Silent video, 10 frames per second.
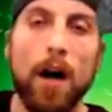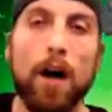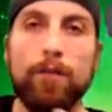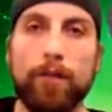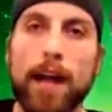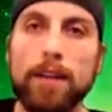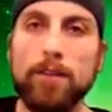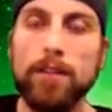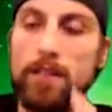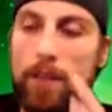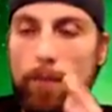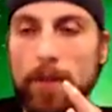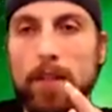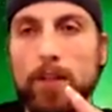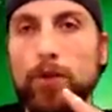A fractal is
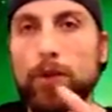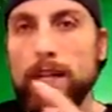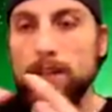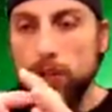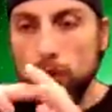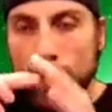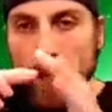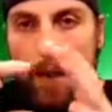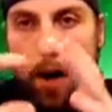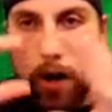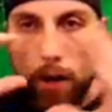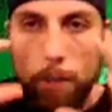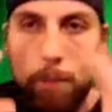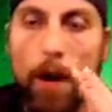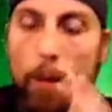something that you can zoom in on a,
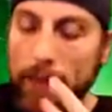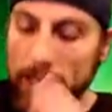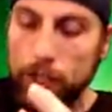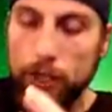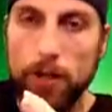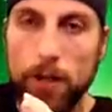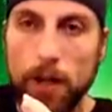a picture.